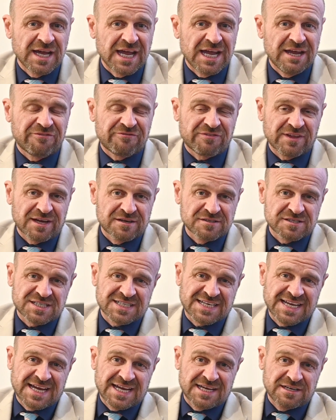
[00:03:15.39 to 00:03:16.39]
if they are
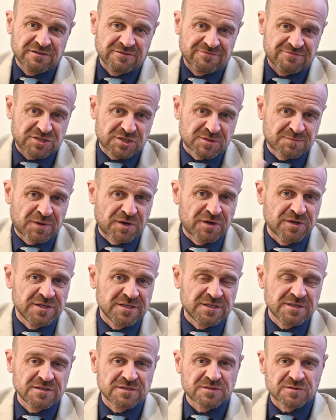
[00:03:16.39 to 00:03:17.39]
scared of
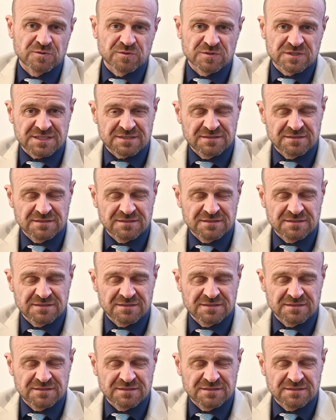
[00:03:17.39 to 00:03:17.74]
spiders or